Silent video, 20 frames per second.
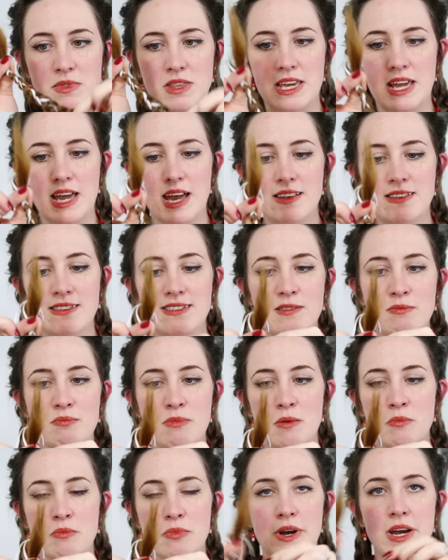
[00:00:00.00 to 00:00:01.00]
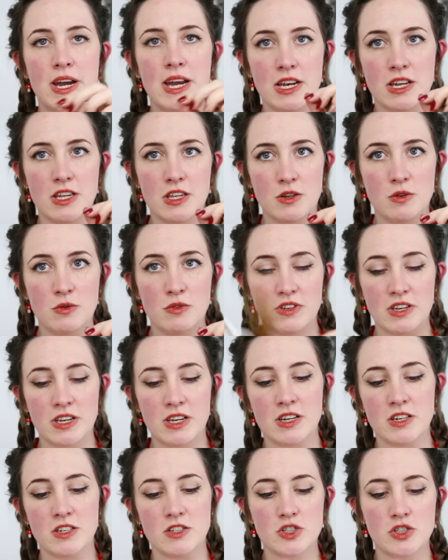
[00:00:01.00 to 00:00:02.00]
the ends of my braid
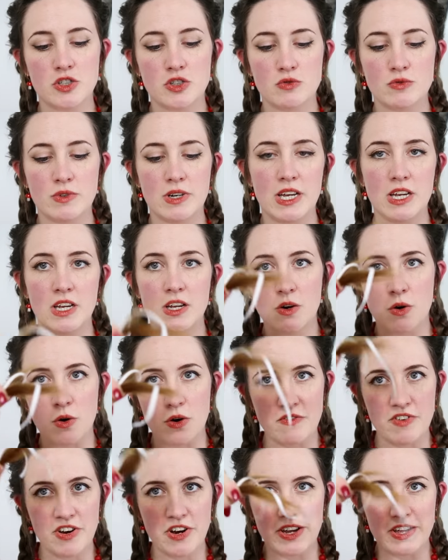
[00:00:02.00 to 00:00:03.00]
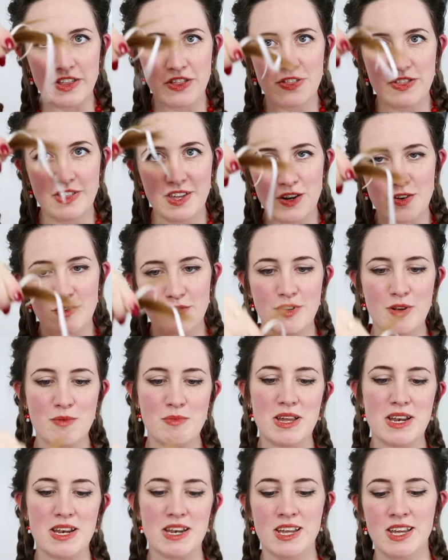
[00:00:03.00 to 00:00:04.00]
using string or very thin
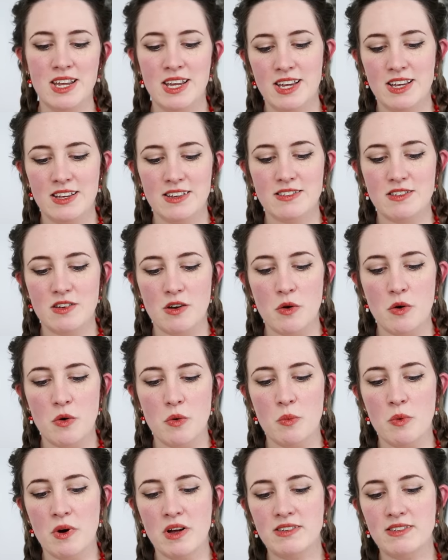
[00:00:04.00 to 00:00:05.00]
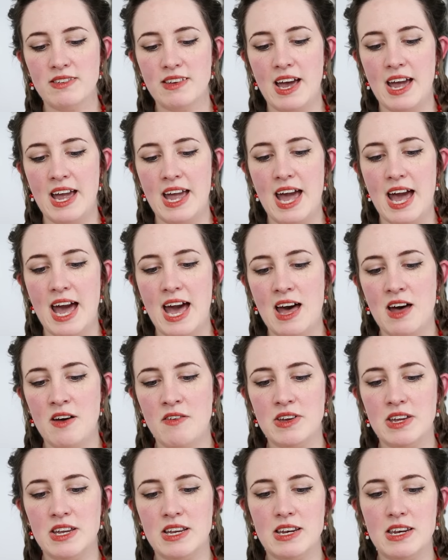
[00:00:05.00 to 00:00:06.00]
ribbon. So once I
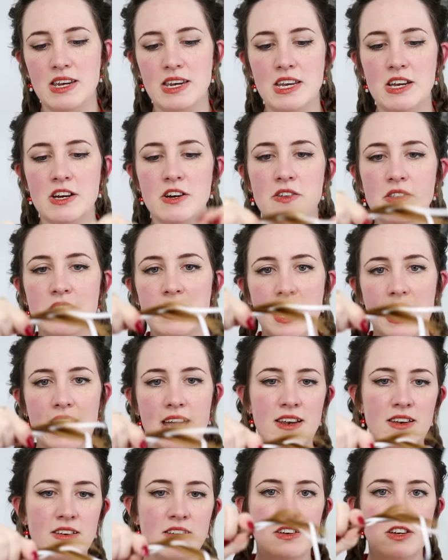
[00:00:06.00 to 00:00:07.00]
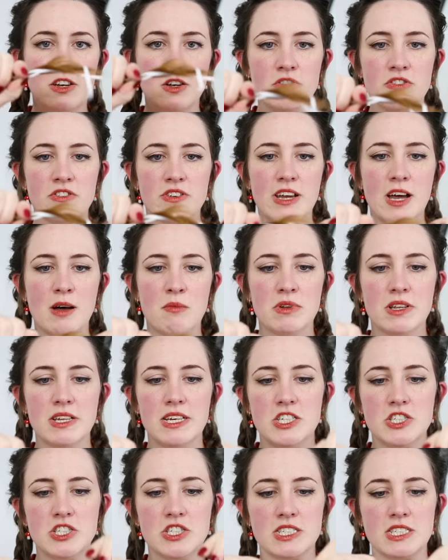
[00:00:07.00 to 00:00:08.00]
have it near the end, you know, just a couple
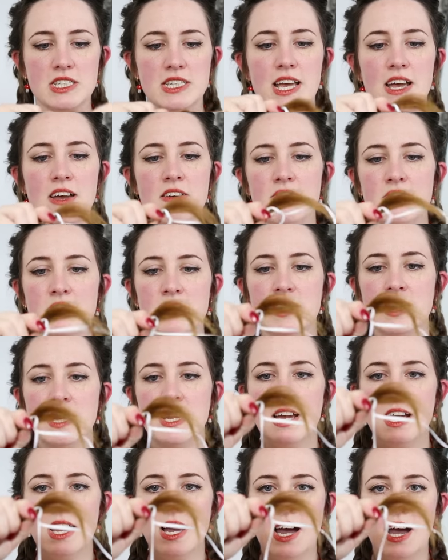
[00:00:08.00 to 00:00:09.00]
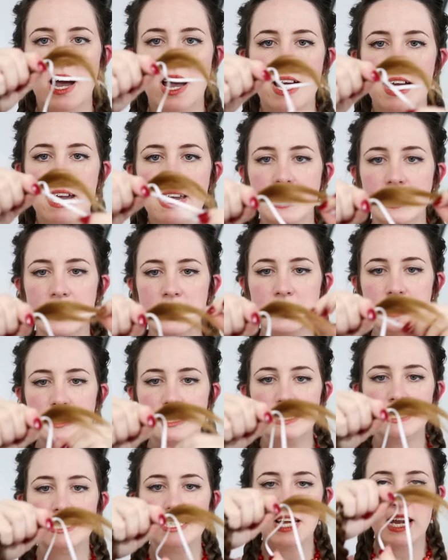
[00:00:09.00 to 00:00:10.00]
inches left, I
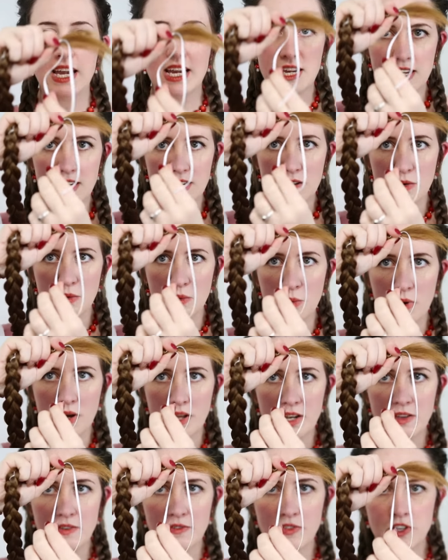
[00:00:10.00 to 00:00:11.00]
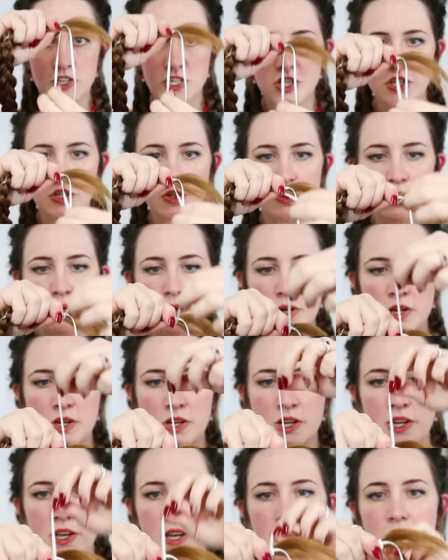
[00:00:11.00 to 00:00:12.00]
take one of the two
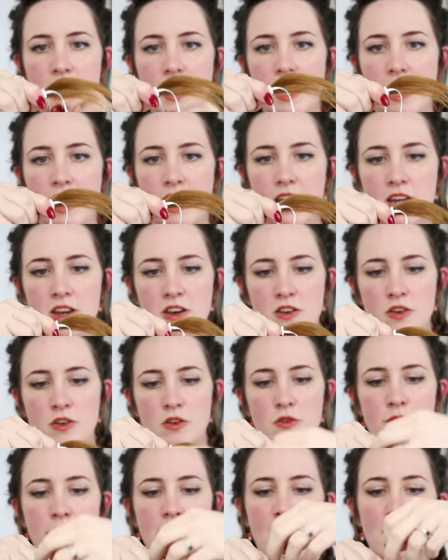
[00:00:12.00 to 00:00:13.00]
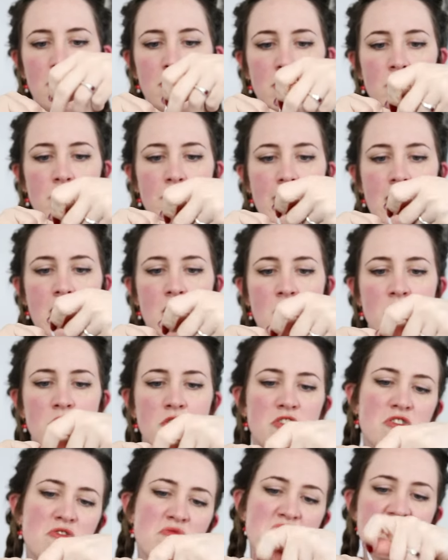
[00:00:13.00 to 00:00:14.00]
and wrap it
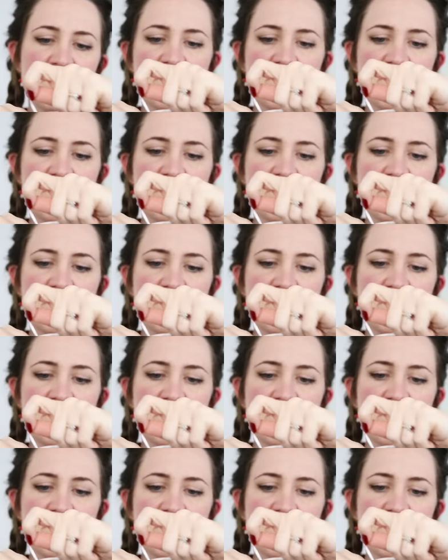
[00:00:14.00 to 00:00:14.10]
around